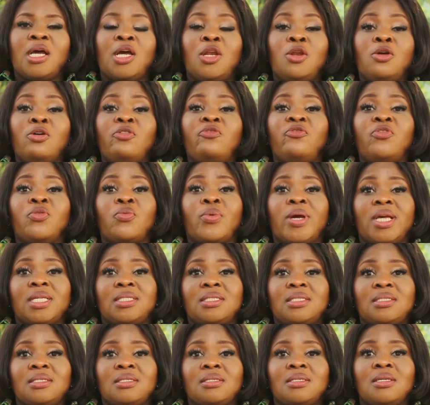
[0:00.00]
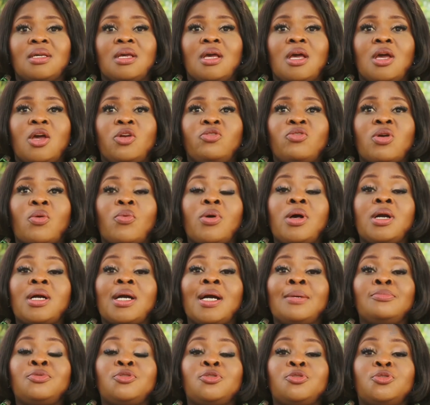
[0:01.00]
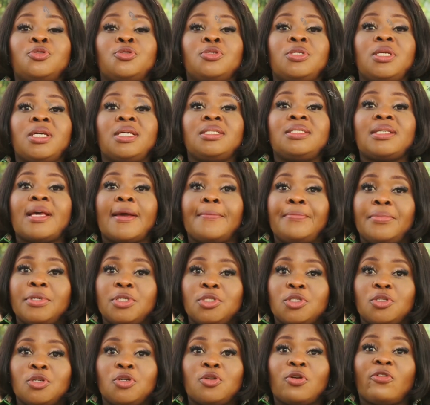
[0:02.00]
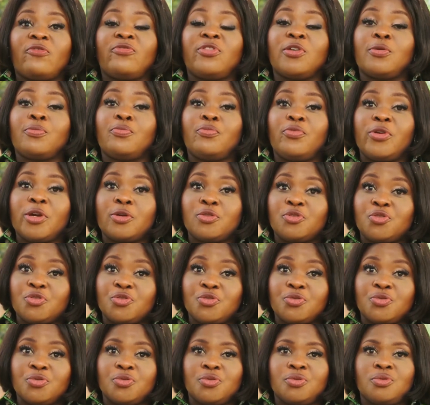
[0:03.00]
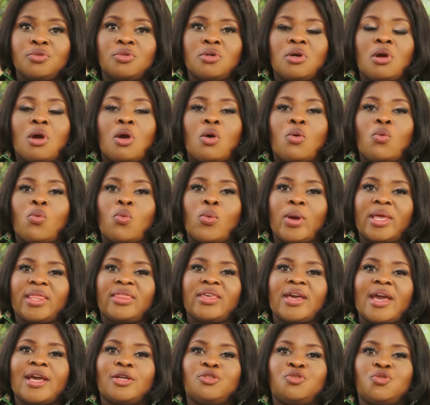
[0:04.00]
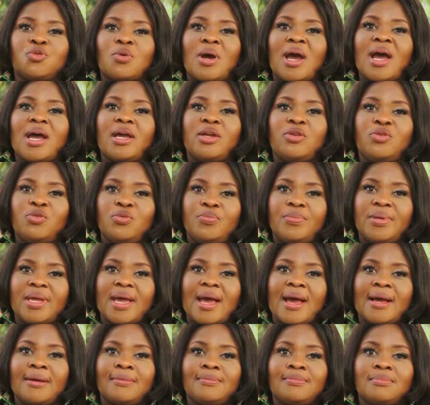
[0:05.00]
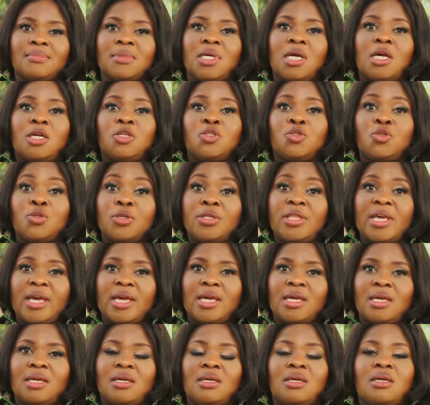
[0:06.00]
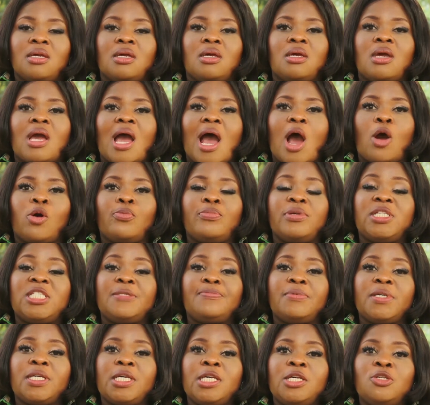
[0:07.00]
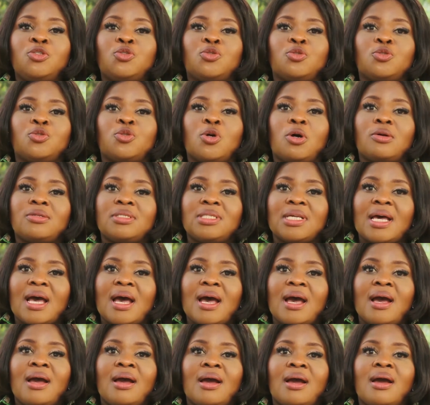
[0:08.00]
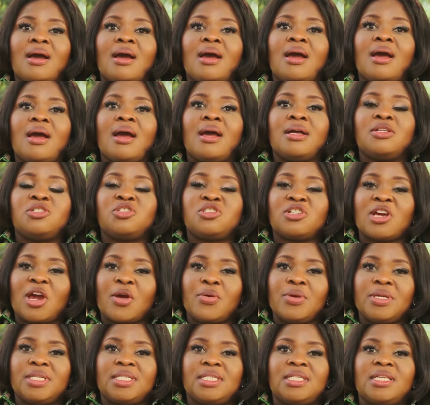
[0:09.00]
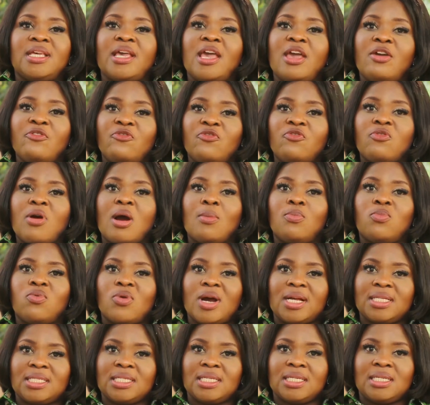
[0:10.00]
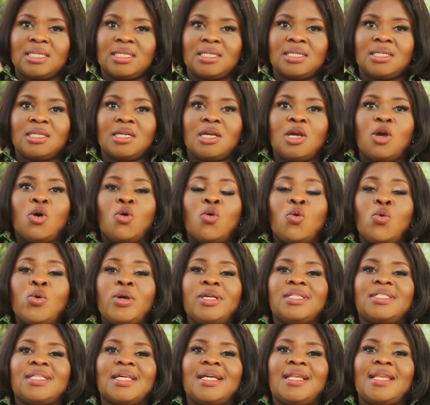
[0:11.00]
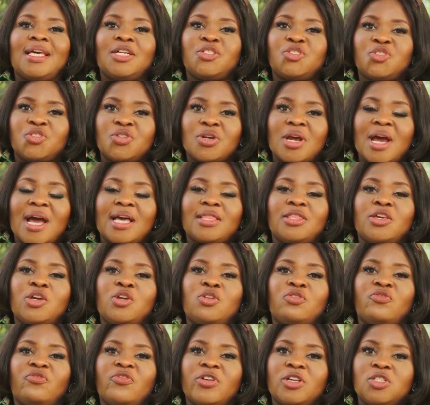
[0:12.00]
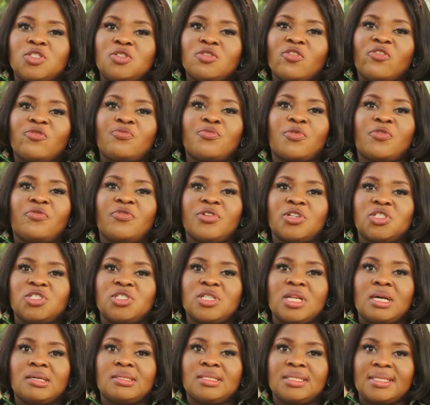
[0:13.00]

Hello viewers, you're welcome to today's episode of The Breakthrough with Ejwa Edubia. Today, I'll be speaking to Dr. Charity Efua Boateng, who is a lecturer at the University of Professional